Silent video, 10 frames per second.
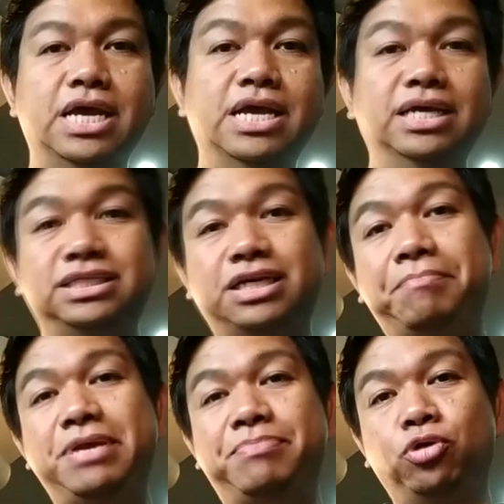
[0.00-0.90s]
Some
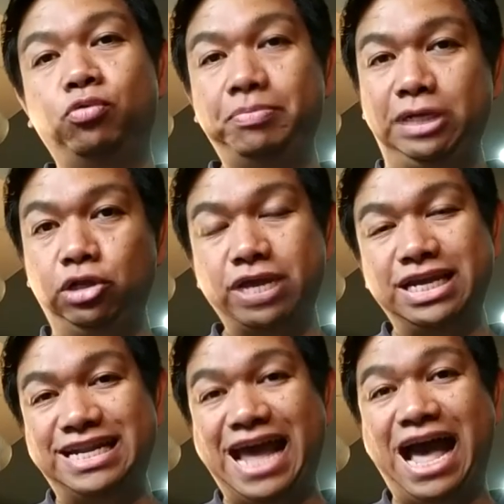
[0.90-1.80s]
people will be
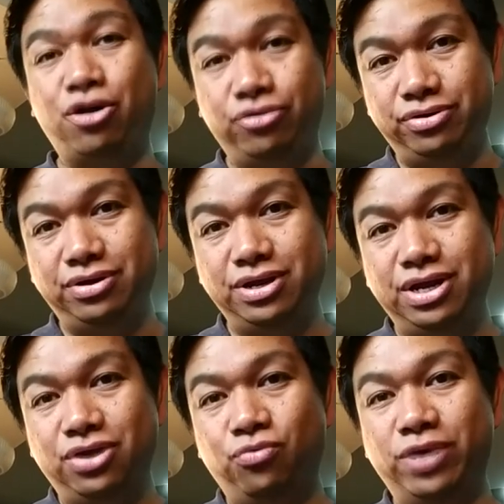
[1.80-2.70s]
looking down
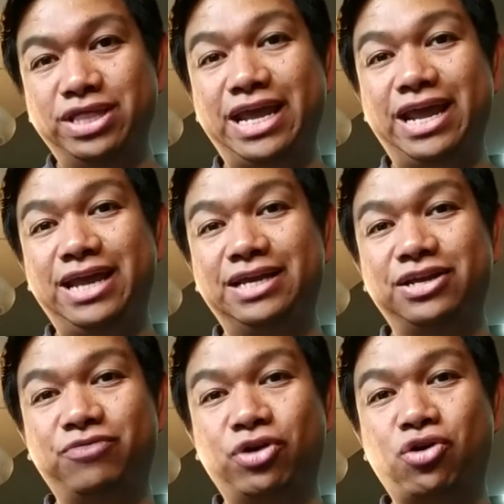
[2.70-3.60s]
when they
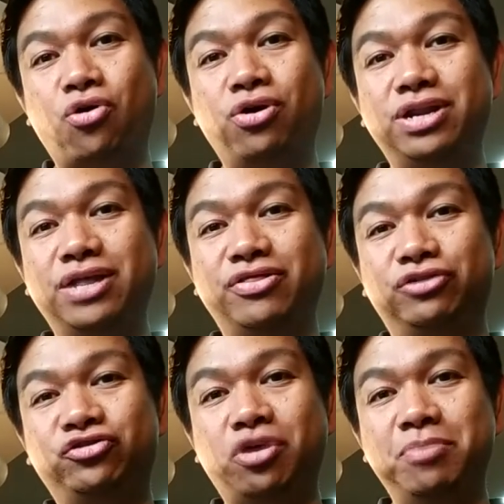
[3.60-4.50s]
record their
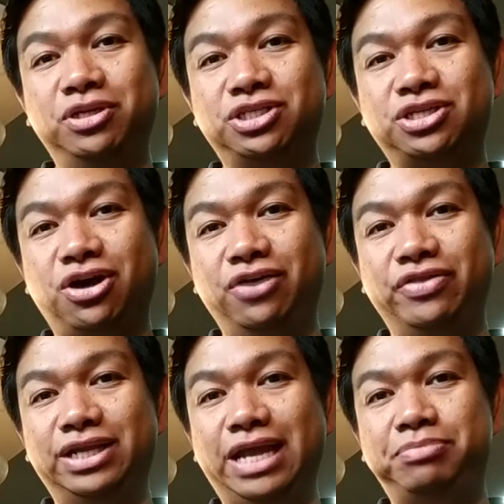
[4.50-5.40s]
sermons on
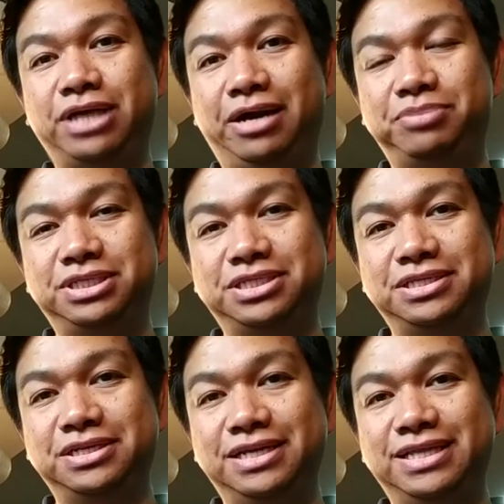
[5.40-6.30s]
their laptops.
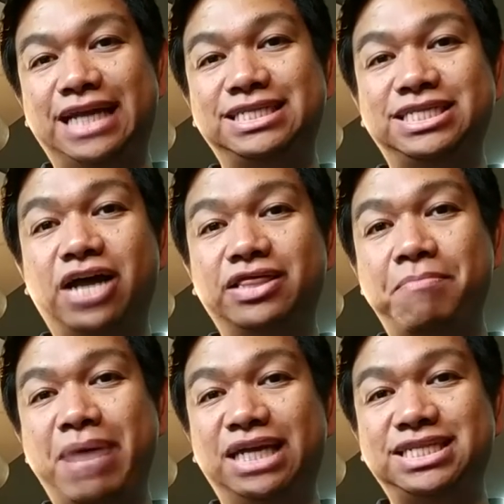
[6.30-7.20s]
That's not the
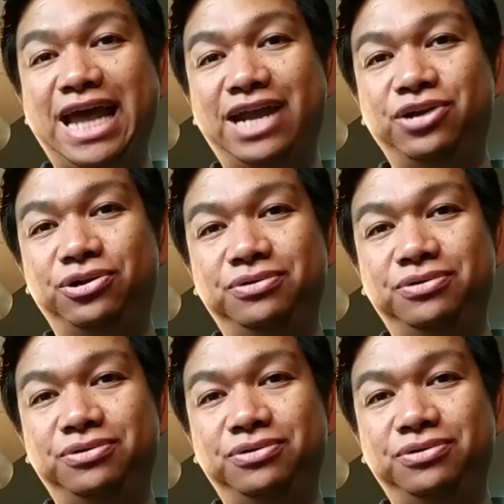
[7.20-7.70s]
best angle.